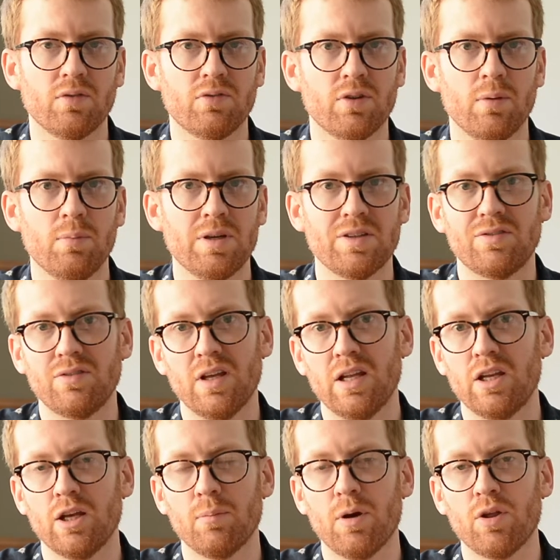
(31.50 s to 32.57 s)
somebody's
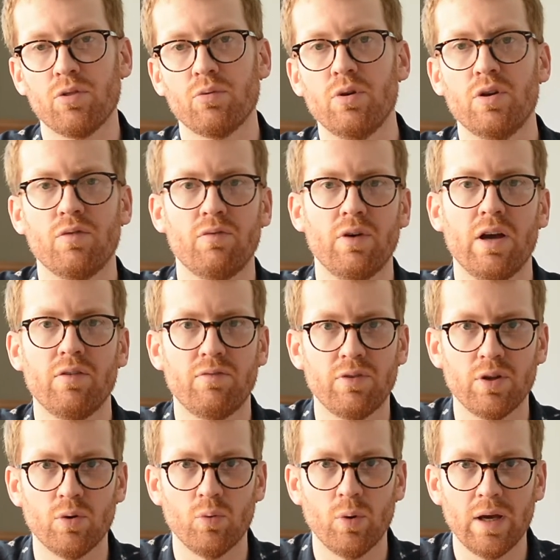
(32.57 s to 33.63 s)
standing about 3 to 5
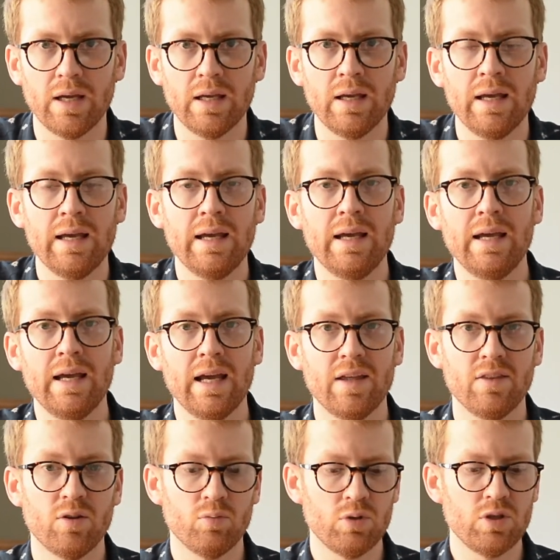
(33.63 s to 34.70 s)
feet away.
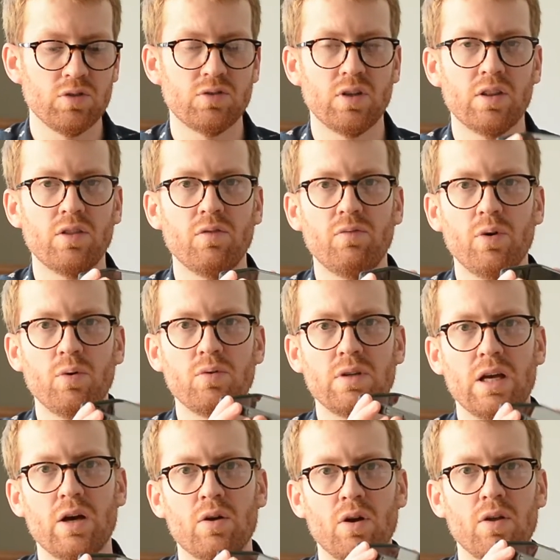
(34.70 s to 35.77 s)
And then when you set the phone
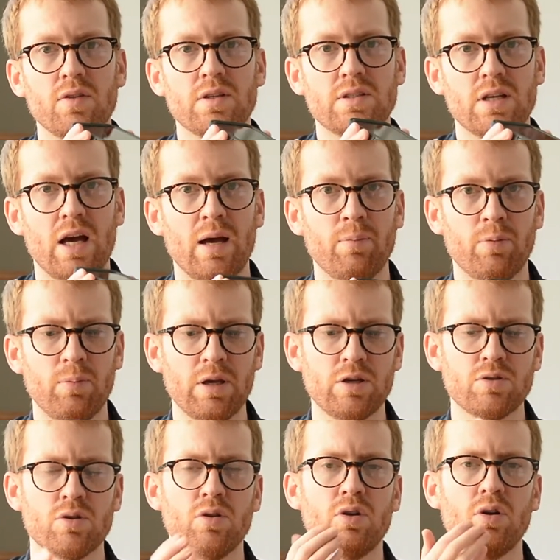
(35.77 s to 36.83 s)
down on the top, make
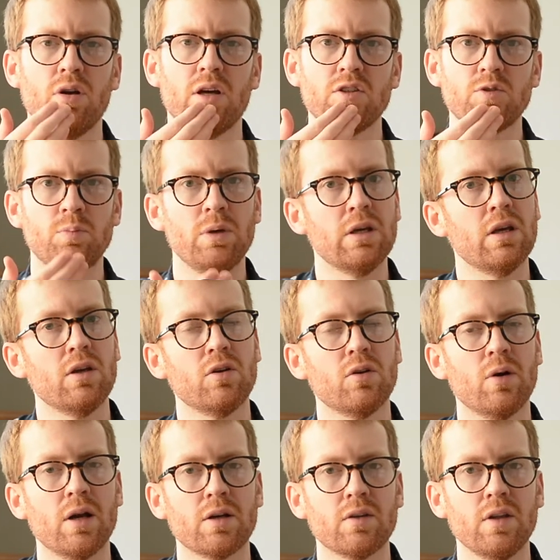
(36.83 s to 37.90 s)
sure that you're not speaking
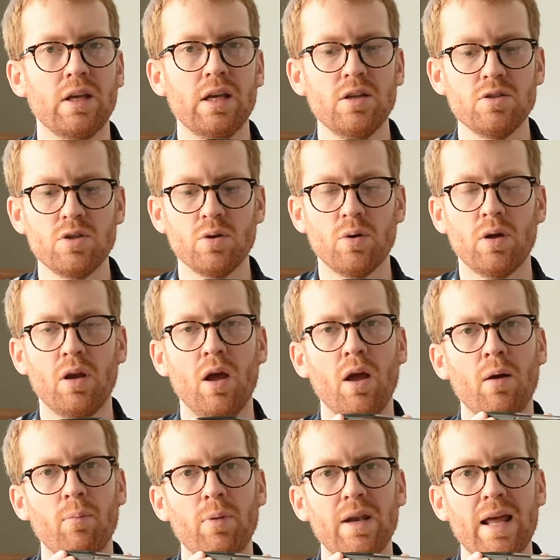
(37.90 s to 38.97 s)
directly into it,
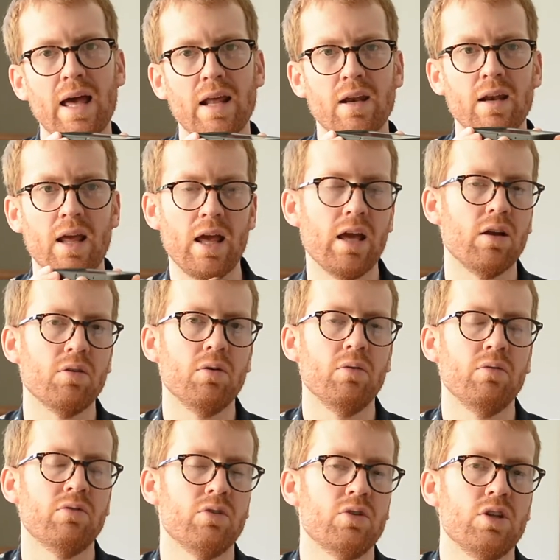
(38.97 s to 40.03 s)
but at an angle
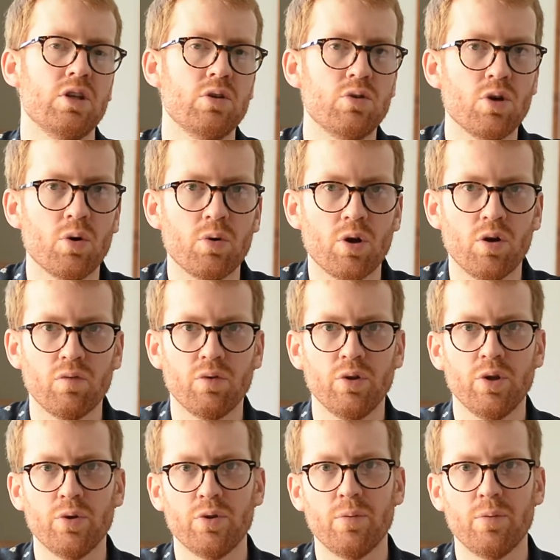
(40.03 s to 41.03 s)
so that you don't overload the